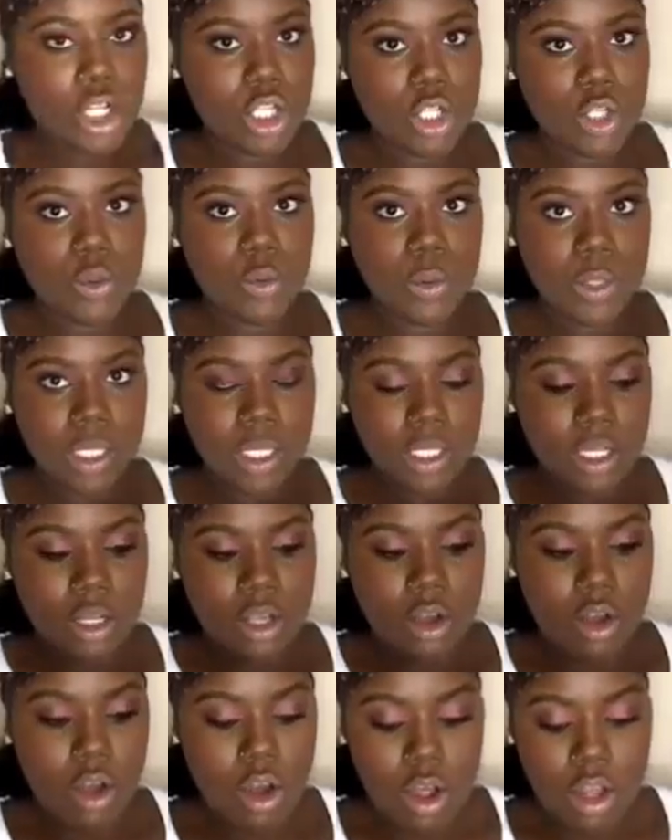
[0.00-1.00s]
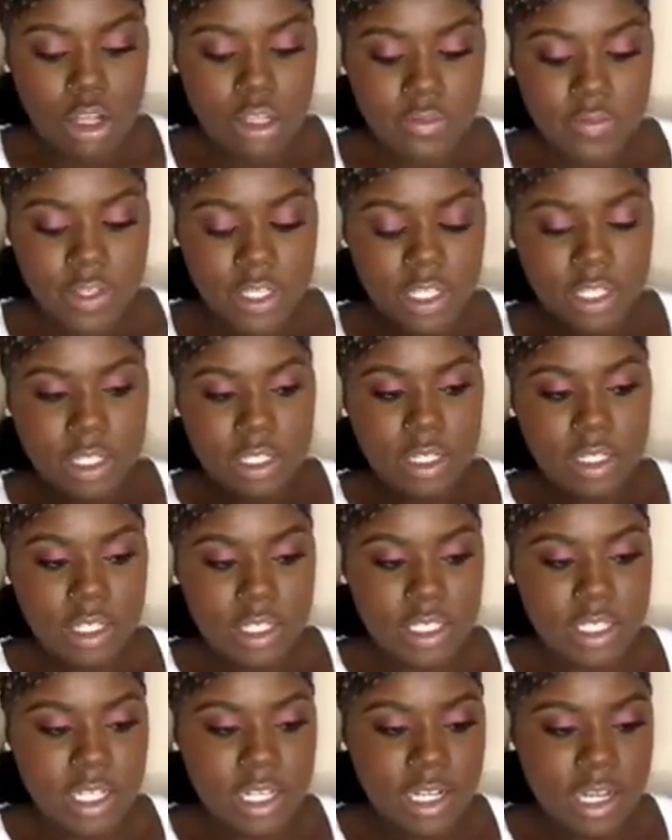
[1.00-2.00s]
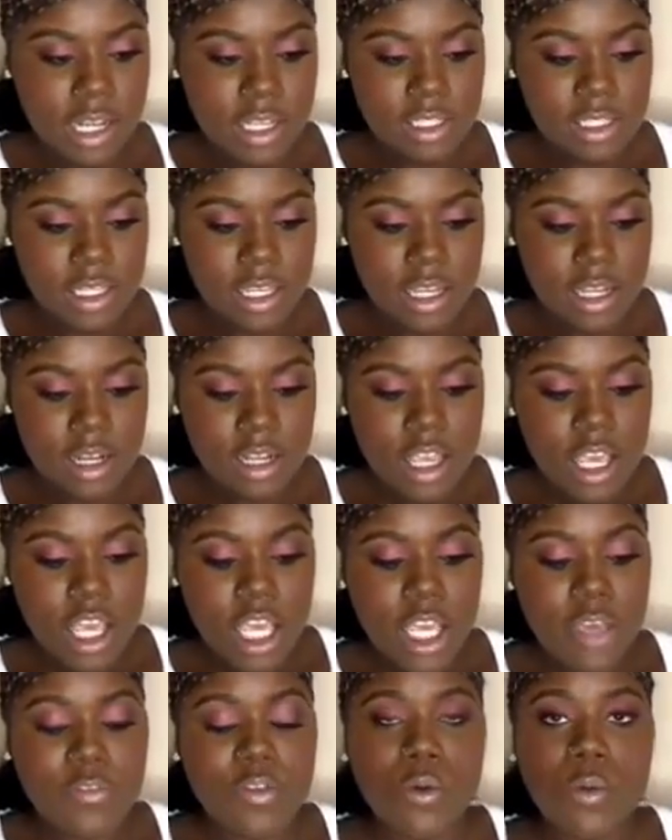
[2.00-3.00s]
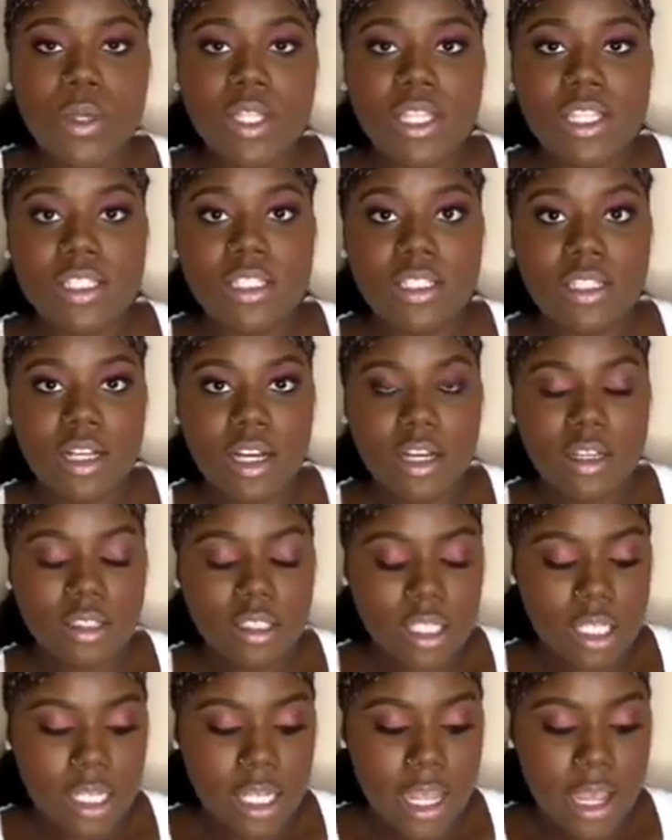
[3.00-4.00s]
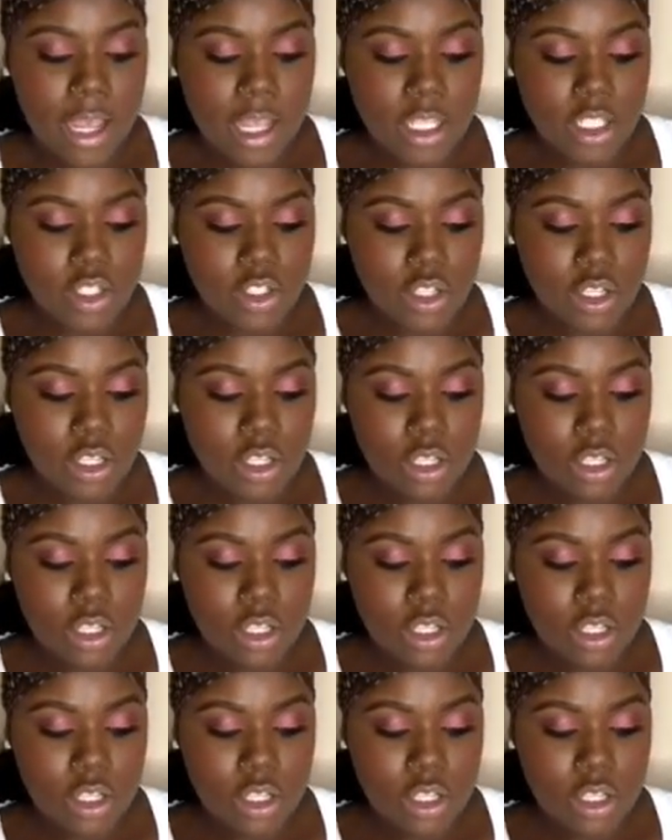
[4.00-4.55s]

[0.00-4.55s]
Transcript: gluing all of it because, like I said, if you want this style to last,